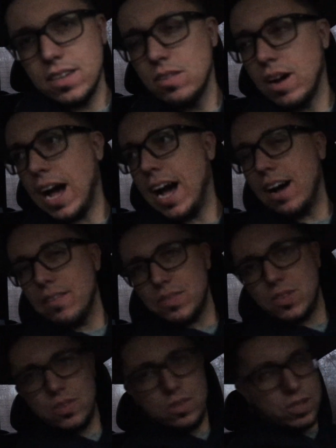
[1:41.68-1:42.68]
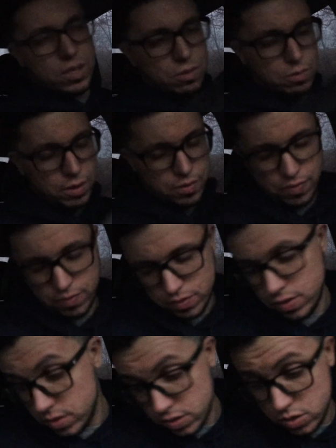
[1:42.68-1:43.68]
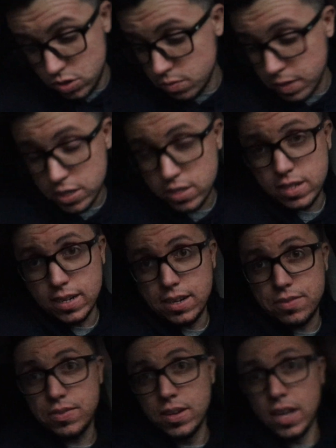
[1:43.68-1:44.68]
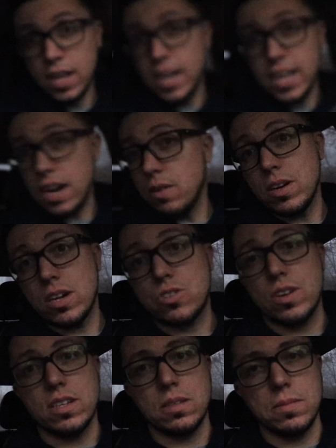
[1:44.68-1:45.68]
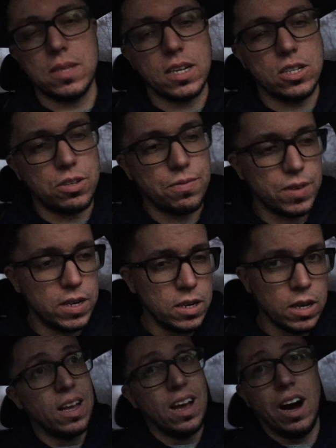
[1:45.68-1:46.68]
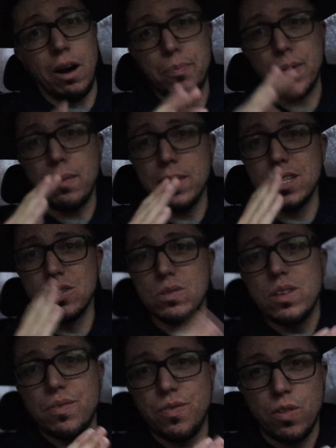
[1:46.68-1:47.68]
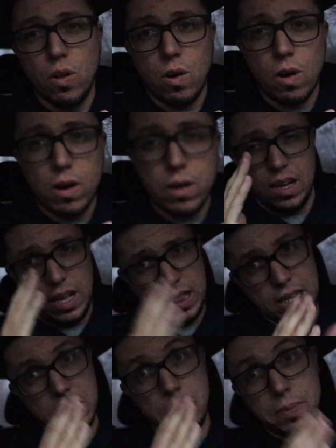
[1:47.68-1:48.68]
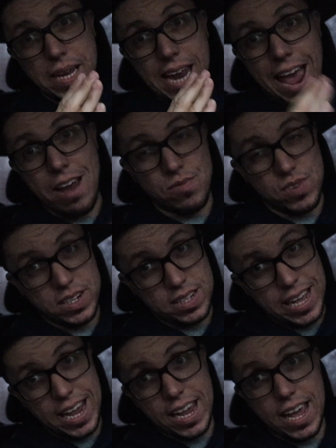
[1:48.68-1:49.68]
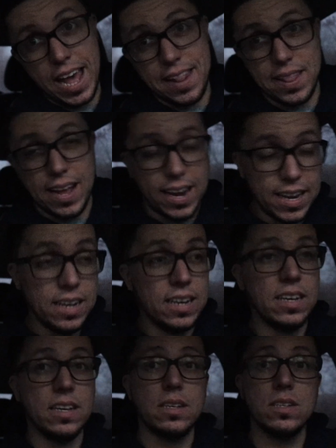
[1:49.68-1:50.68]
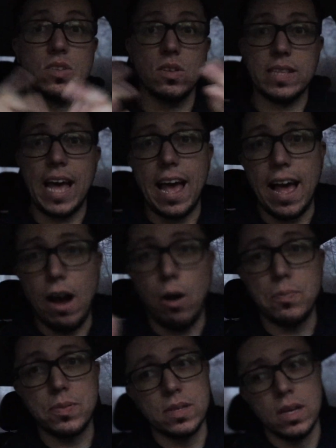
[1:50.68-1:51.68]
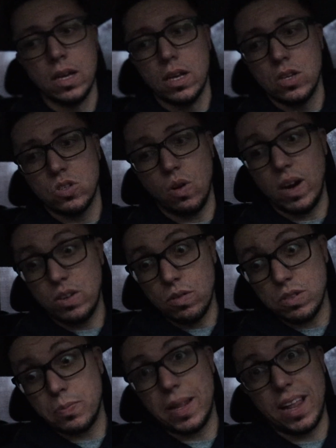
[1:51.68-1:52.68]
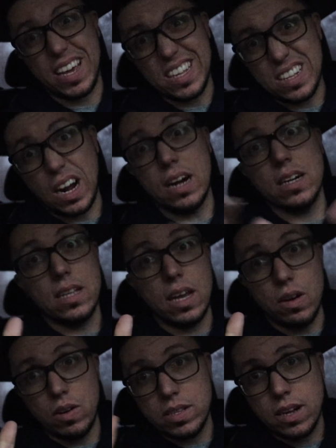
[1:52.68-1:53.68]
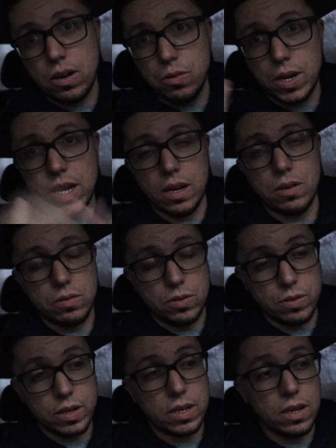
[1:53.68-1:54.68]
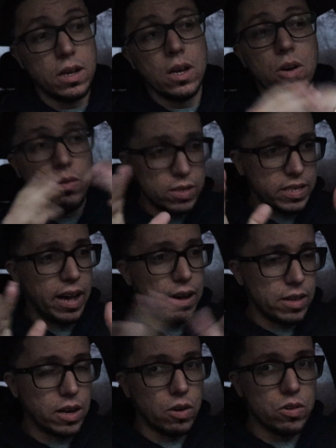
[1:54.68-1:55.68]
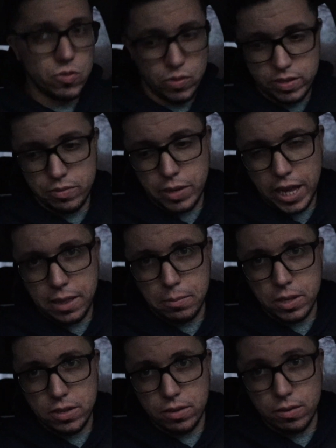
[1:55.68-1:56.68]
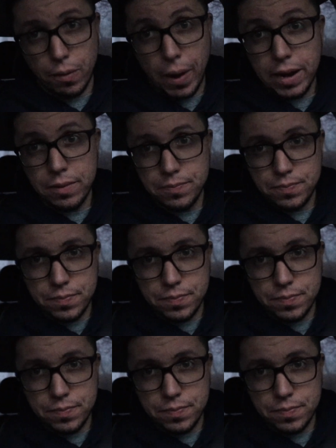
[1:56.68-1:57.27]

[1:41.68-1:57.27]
you have to deal with too much stuff, and I want to try something different. I'll probably do the floor a little bit every day at night, so that helps, so I don't spend like entire day or entire weekend on doing it. We'll see how that goes once we get the material, right?